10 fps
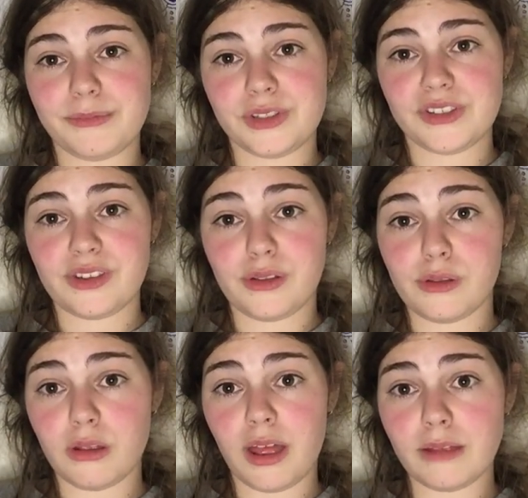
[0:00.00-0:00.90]
just a
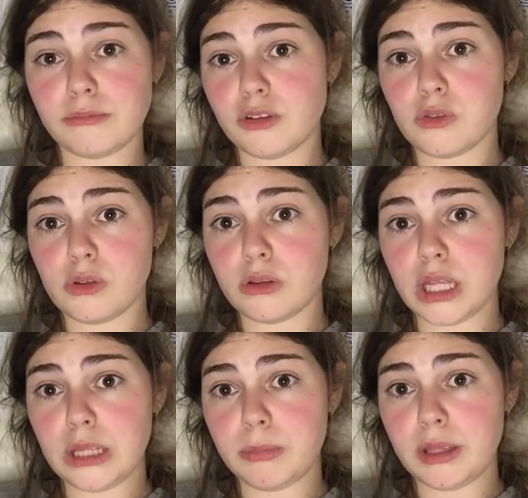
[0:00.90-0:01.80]
little
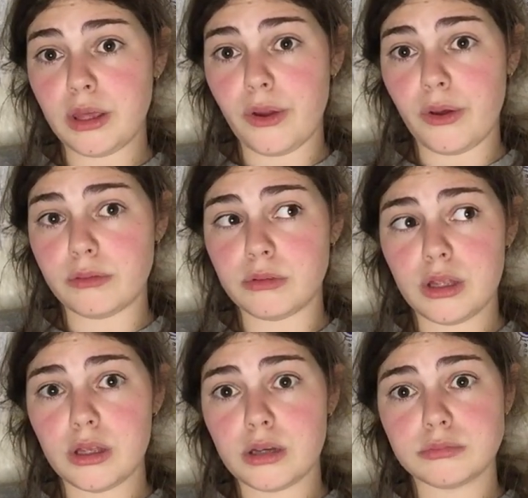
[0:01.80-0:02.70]
AB girl.
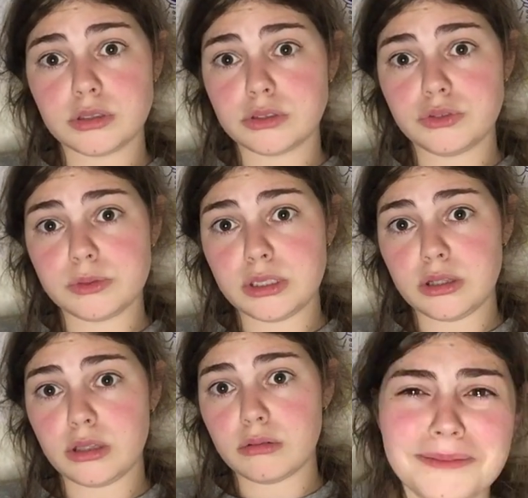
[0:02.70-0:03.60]
I'm not gonna do
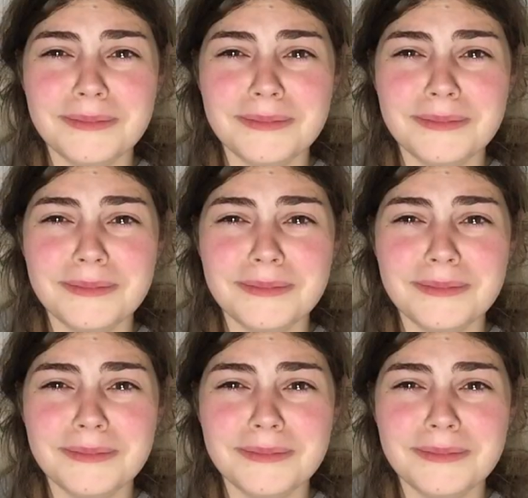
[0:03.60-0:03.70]
anything.